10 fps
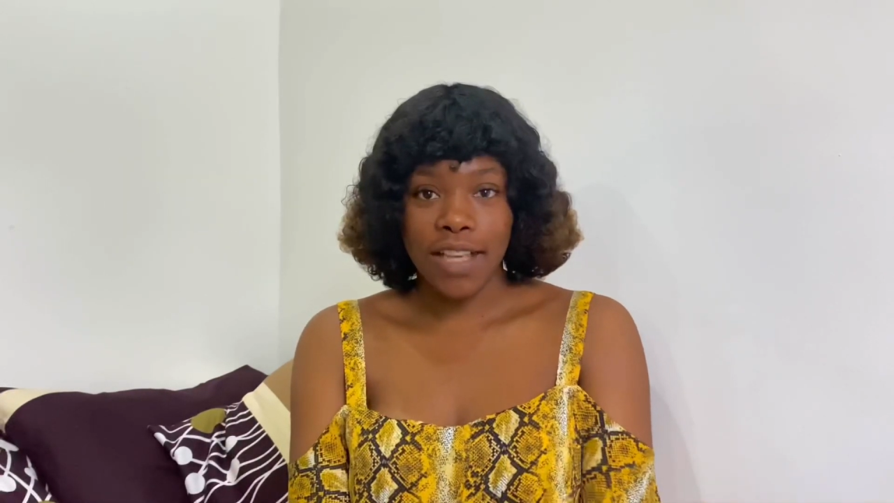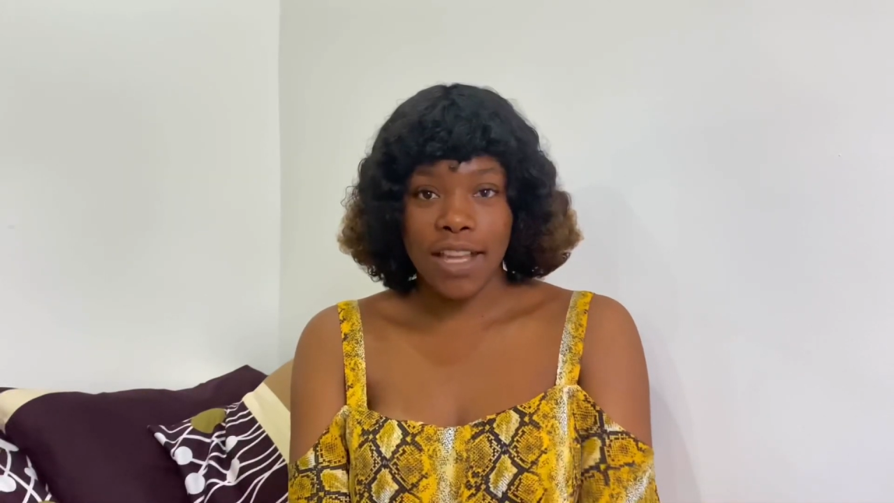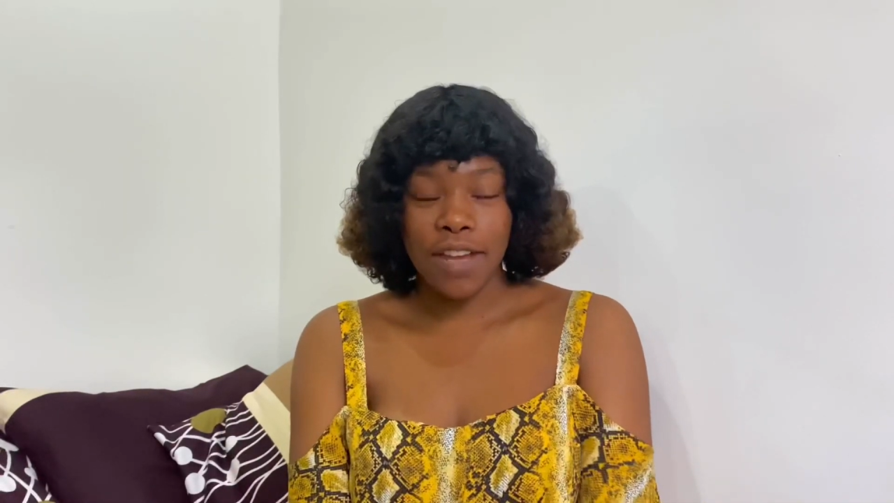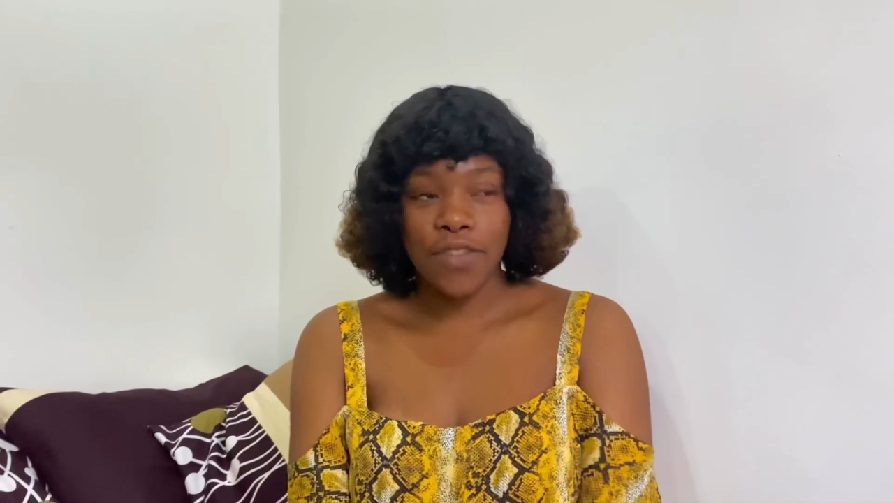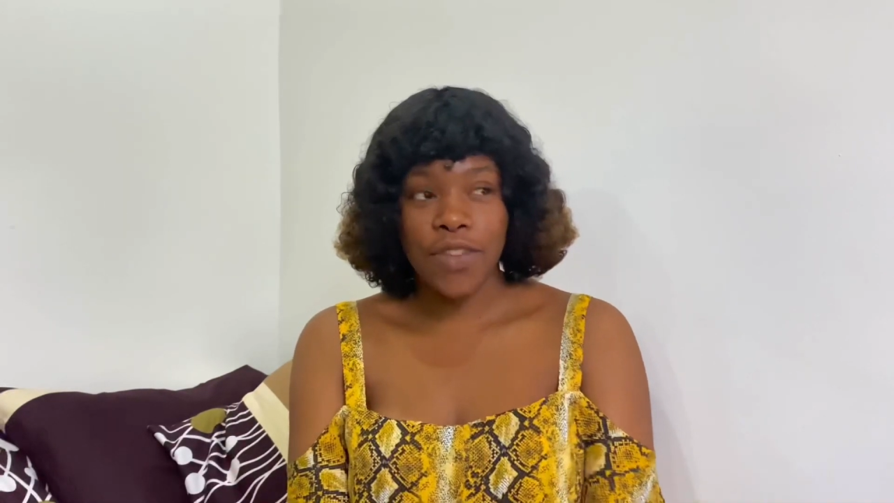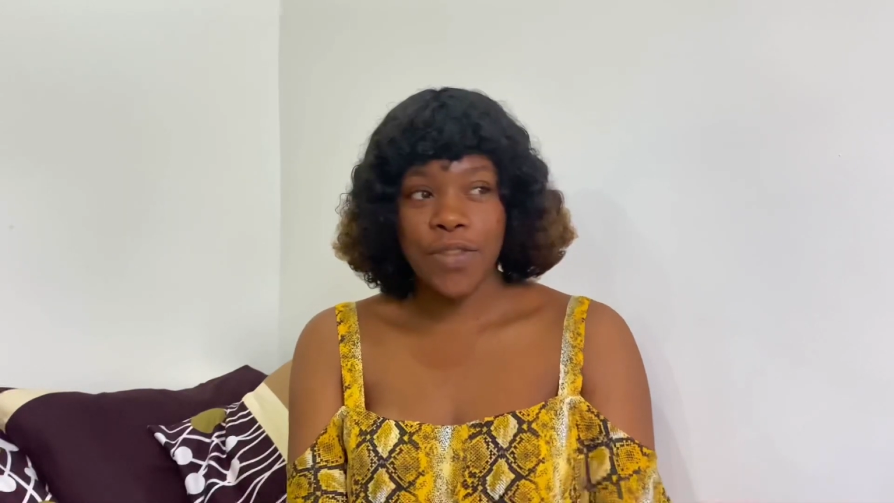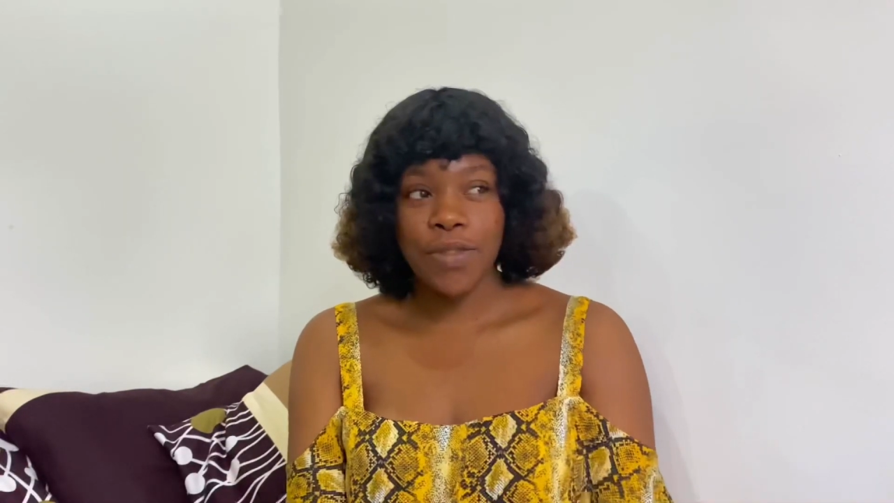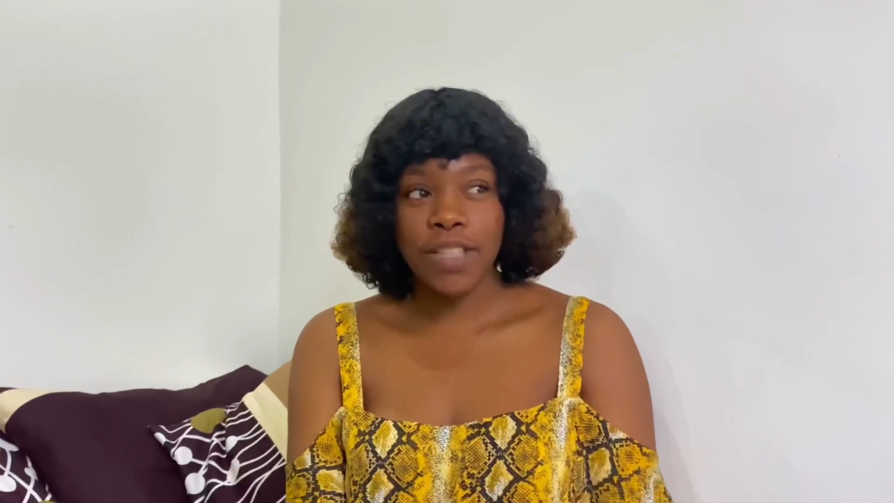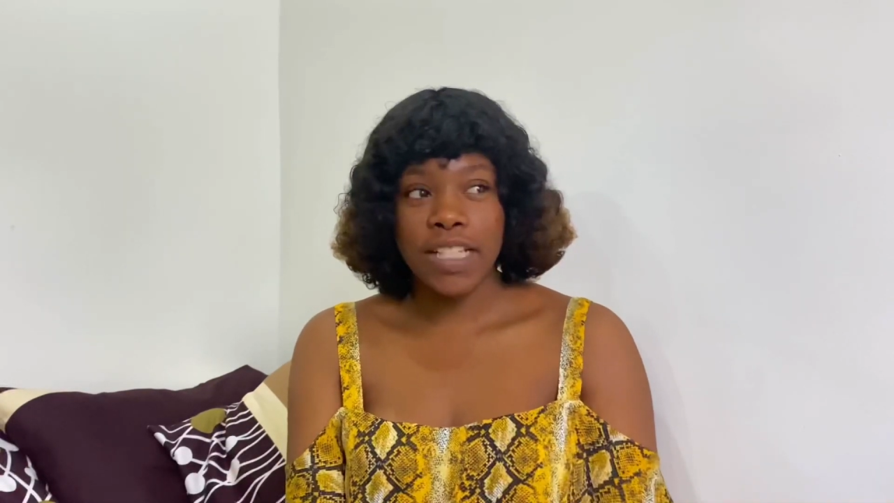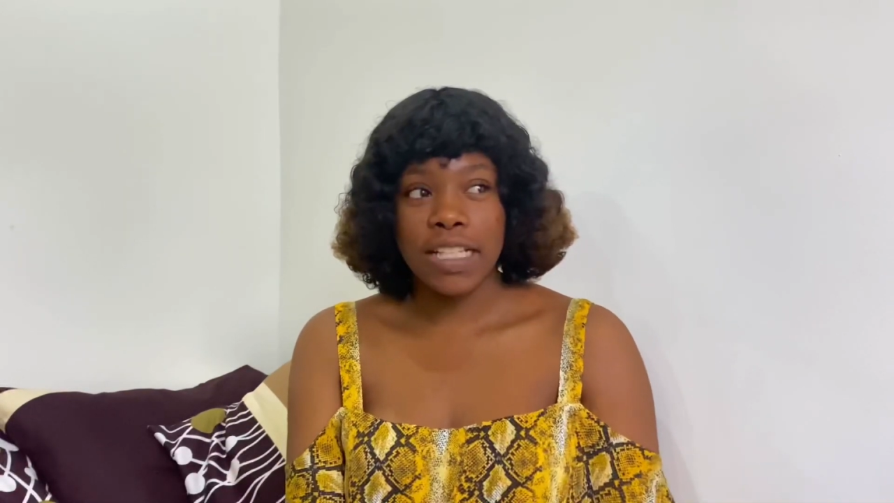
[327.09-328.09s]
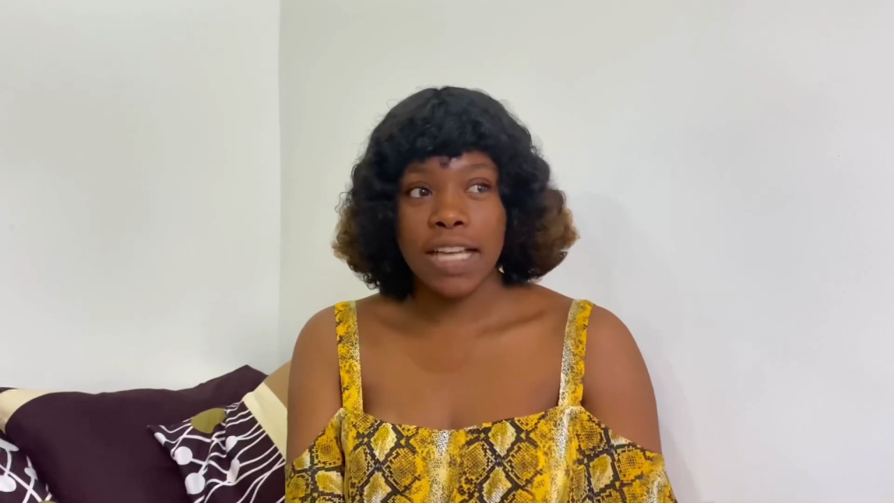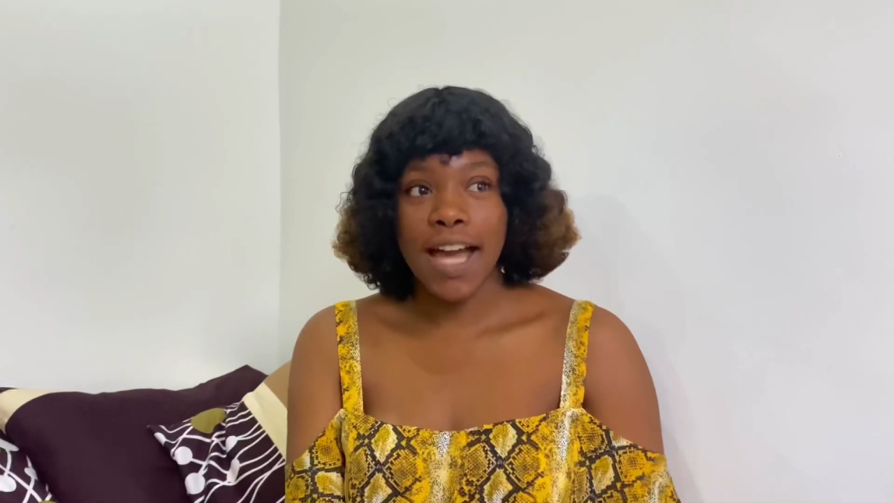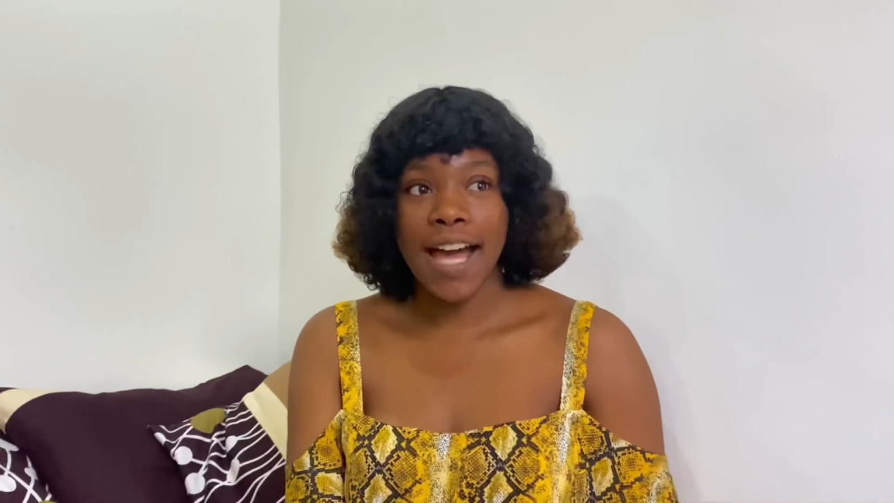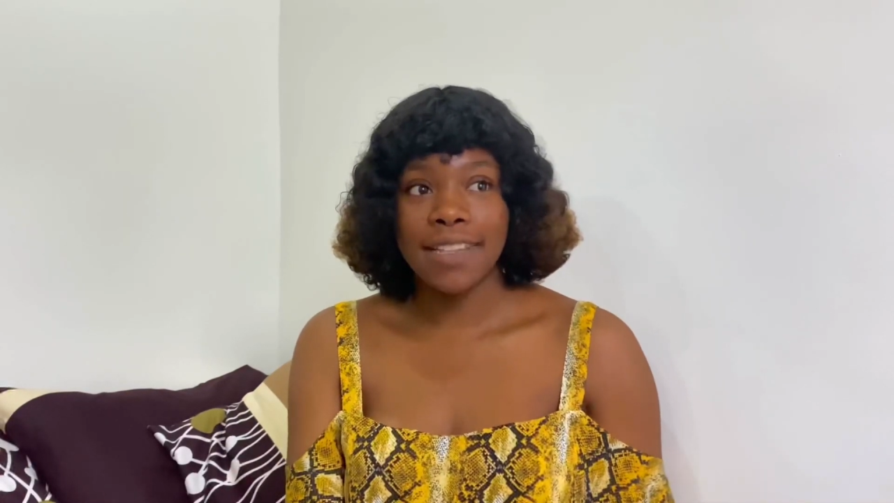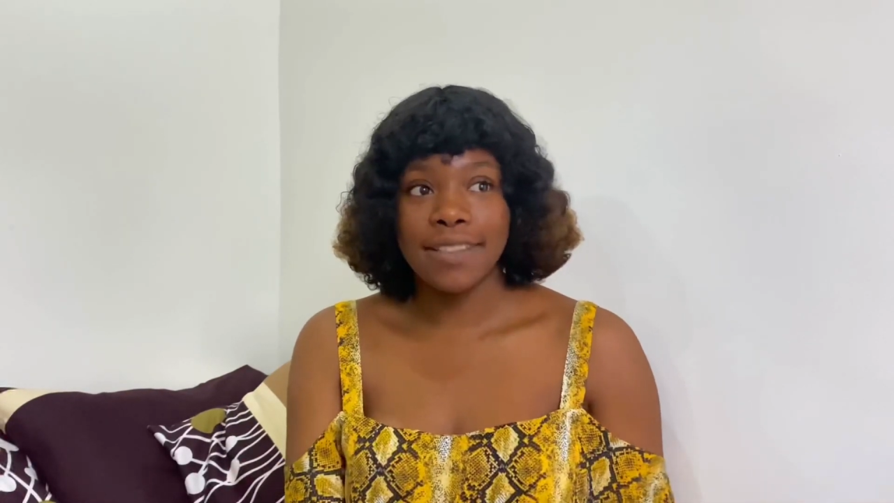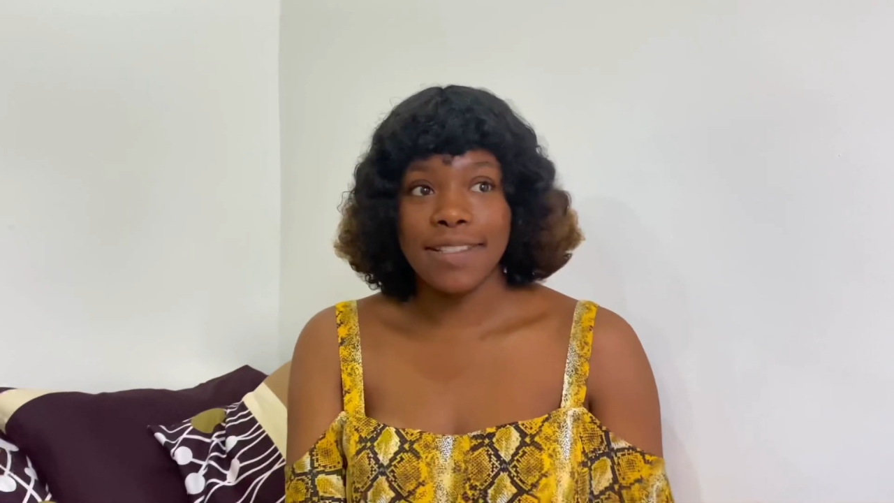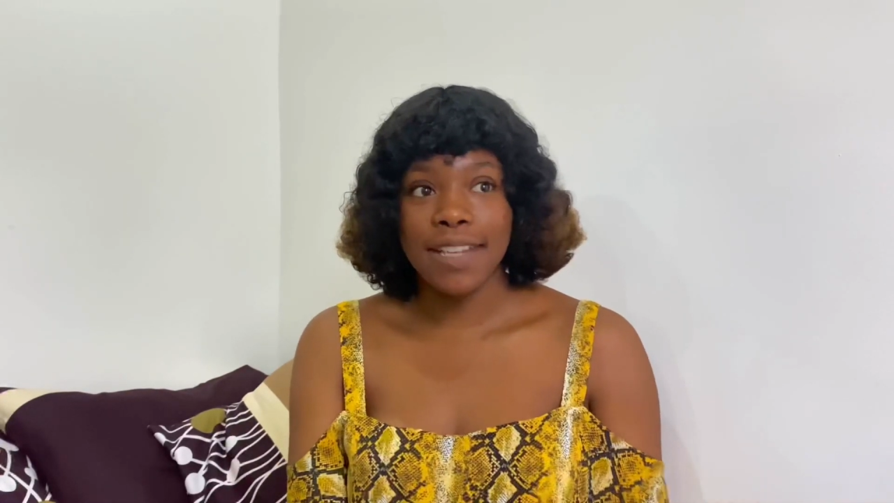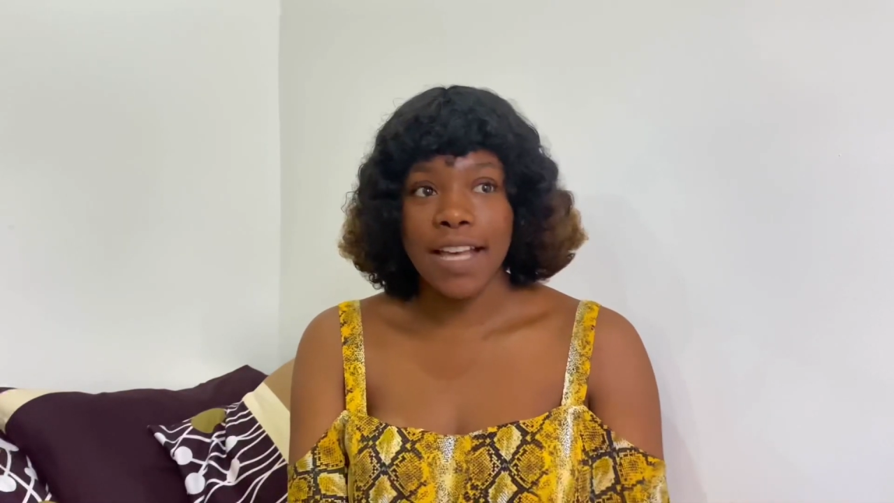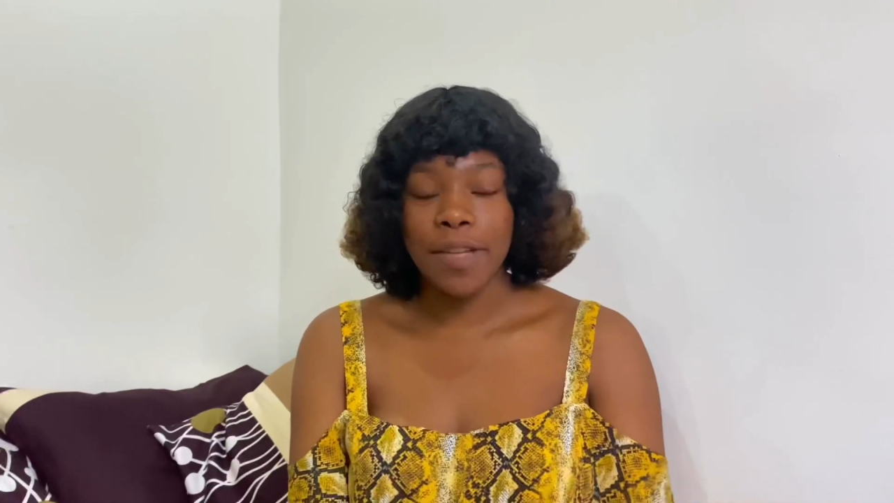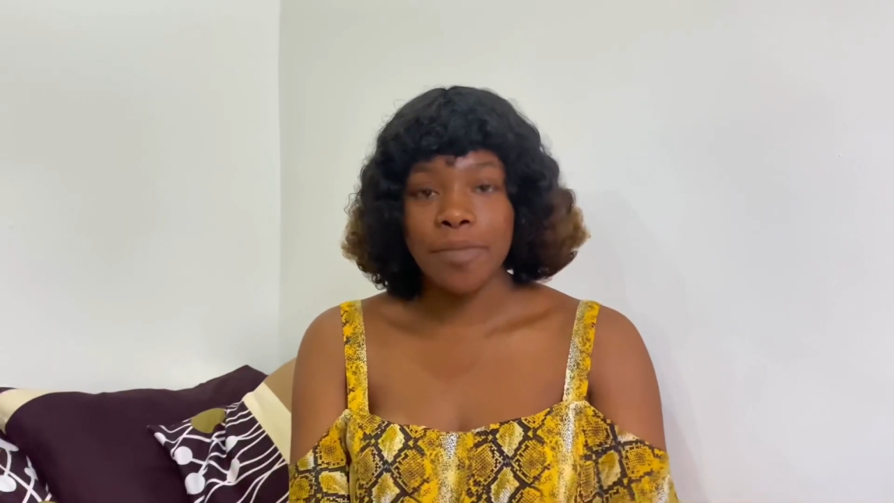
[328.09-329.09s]
and I've never really had the
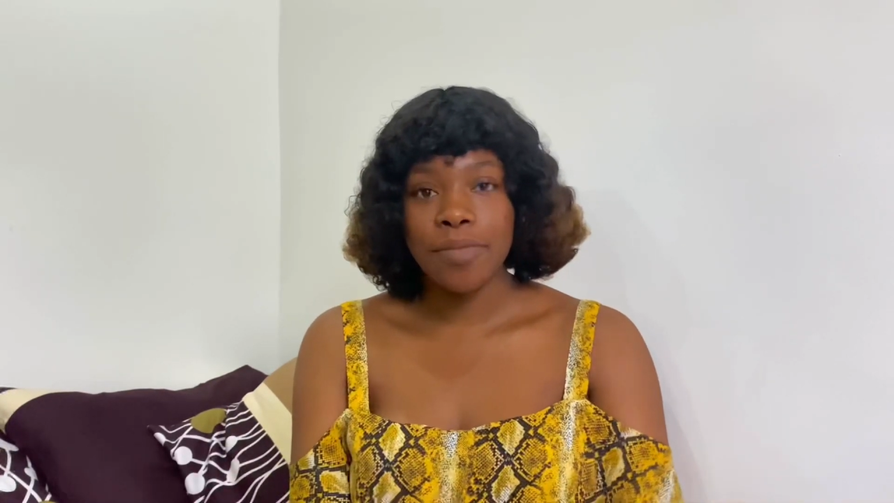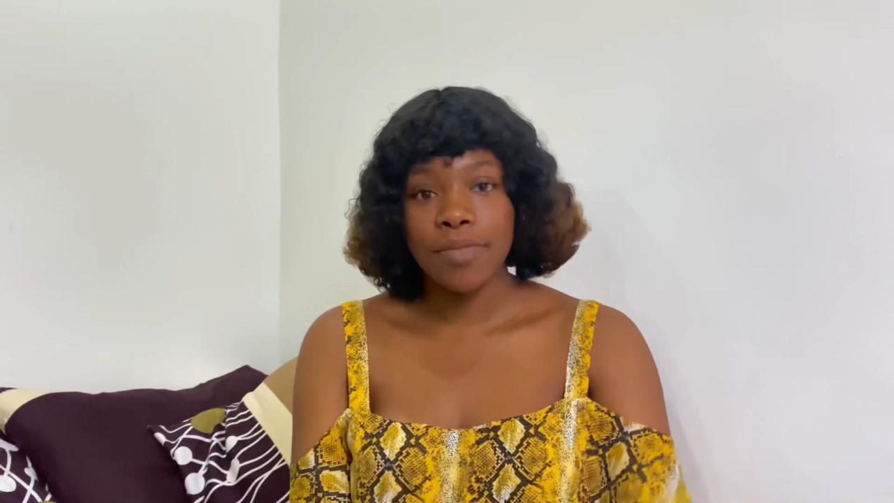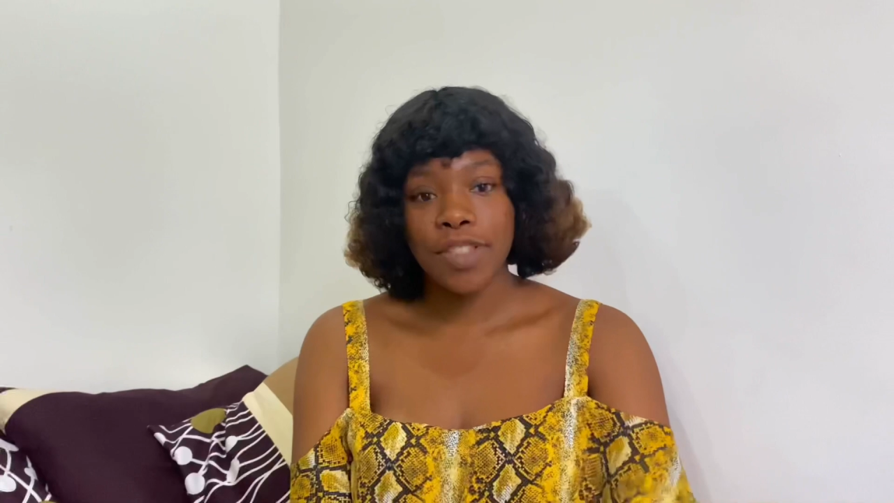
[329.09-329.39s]
time